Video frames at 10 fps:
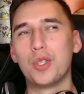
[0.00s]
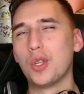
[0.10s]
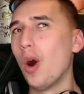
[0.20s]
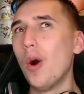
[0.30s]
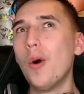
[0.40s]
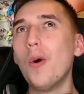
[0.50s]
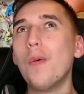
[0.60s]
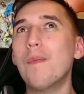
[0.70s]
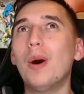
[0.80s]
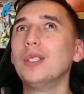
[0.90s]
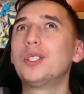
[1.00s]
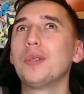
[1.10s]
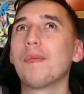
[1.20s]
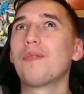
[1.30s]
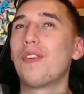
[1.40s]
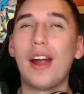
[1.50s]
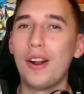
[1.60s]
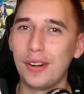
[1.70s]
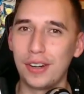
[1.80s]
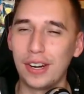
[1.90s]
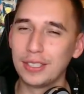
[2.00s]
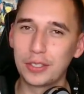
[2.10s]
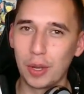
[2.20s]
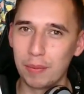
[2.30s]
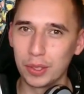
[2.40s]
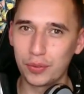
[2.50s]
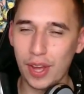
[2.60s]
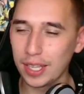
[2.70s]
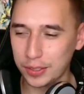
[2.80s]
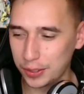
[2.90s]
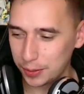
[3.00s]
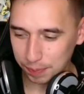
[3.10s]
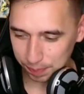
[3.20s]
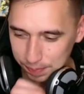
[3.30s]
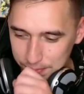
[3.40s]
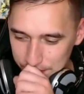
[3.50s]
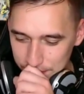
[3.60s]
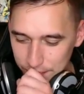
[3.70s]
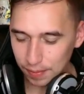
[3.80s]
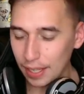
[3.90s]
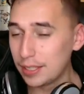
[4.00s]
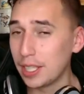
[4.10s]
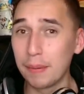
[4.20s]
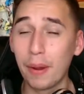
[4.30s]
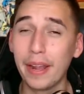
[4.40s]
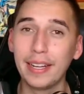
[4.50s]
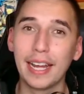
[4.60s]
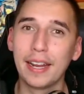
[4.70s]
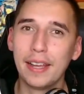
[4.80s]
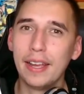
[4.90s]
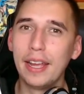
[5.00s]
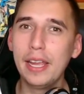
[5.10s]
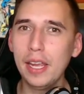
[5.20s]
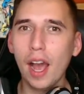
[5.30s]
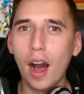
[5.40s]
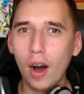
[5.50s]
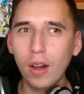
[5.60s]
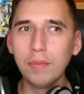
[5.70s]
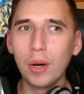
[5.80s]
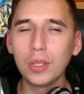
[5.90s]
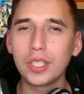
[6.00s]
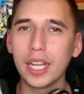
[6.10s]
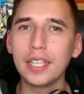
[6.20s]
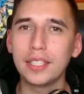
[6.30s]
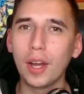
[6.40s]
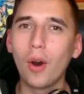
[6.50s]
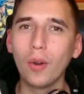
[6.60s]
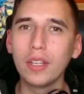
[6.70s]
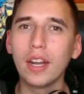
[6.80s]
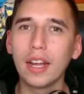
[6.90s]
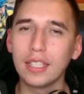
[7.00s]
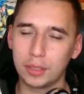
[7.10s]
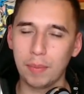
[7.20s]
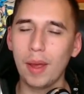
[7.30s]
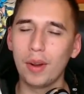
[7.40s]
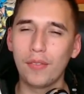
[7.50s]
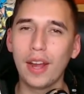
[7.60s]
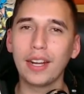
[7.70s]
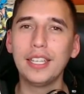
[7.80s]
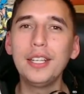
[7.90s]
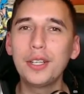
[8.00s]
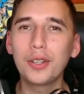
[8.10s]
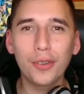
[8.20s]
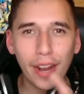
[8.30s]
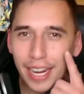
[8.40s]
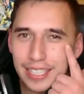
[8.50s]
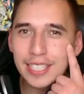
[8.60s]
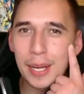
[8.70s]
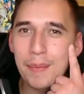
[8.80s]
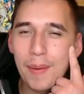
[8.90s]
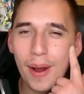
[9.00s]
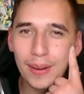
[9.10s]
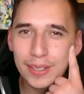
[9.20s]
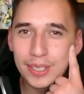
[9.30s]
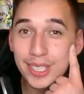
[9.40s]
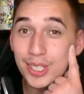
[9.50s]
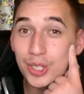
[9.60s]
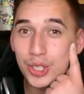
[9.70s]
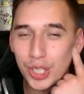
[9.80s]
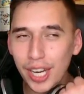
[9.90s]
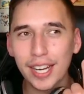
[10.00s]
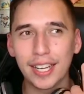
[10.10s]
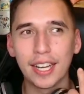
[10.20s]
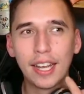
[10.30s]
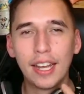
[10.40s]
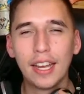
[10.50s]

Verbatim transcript: so much farther and so much faster, to the point that he almost hit the holy knight. As a matter of fact, he grazed him on the cheek,